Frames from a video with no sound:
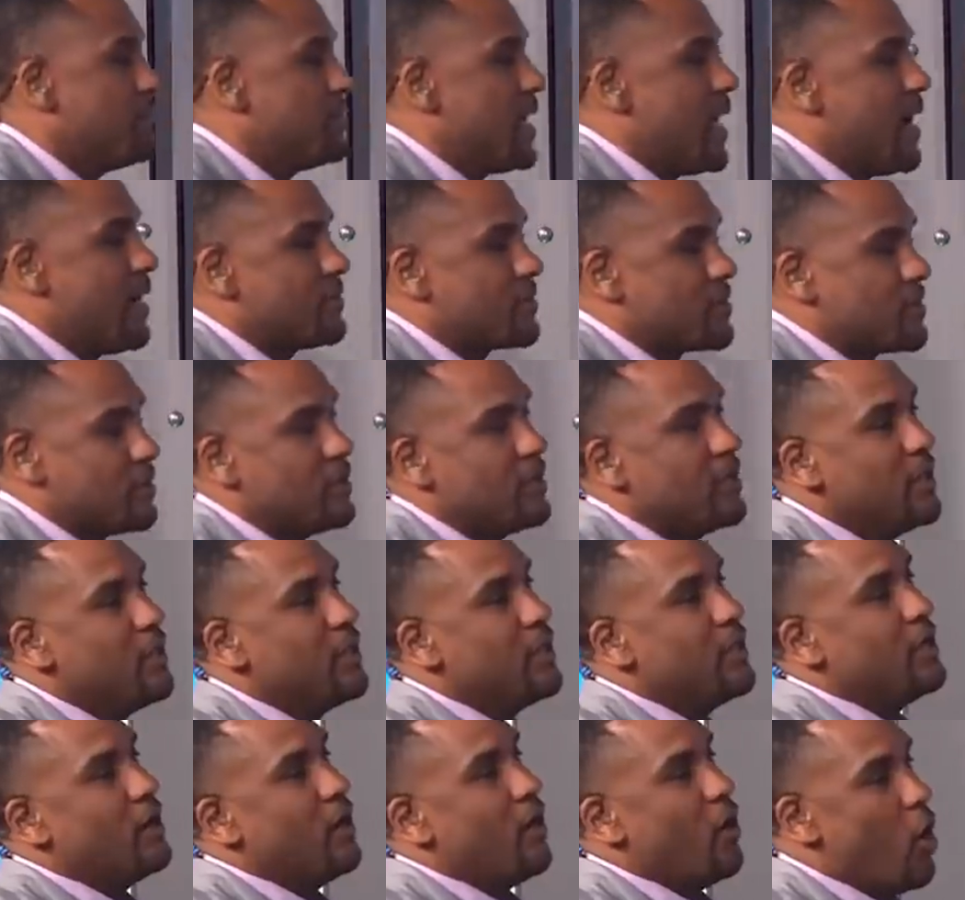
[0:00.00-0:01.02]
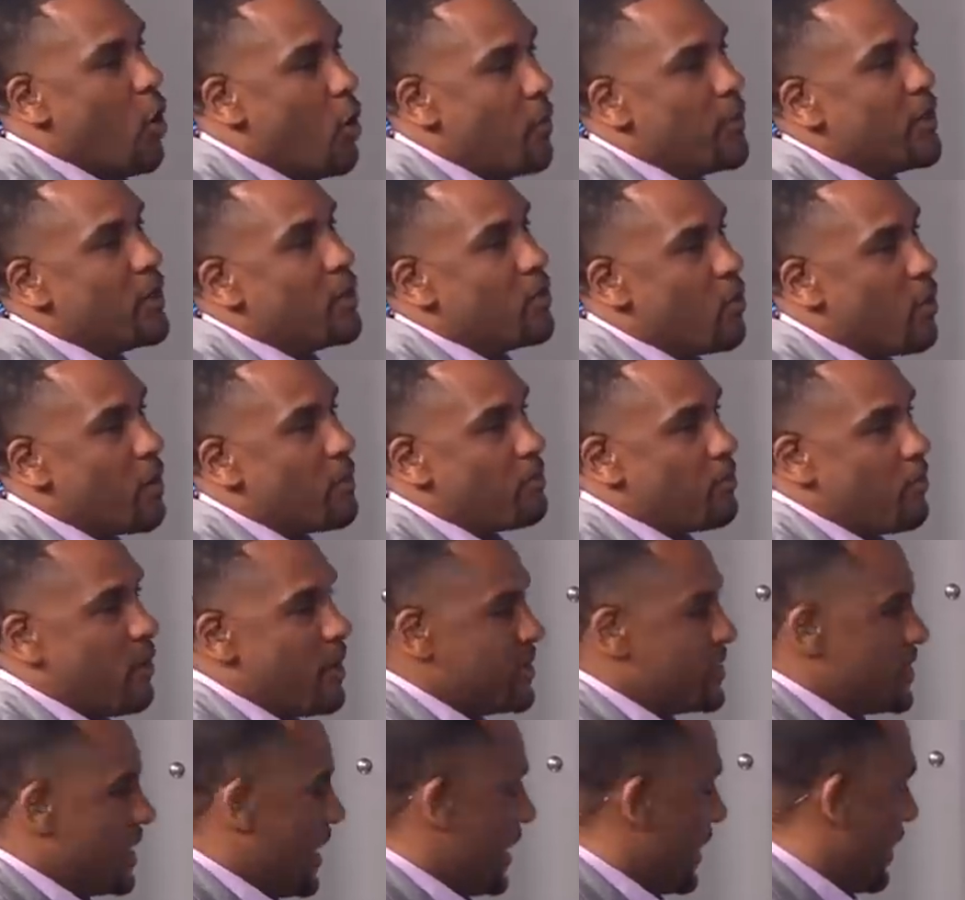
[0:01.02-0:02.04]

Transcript: down to open court points, and I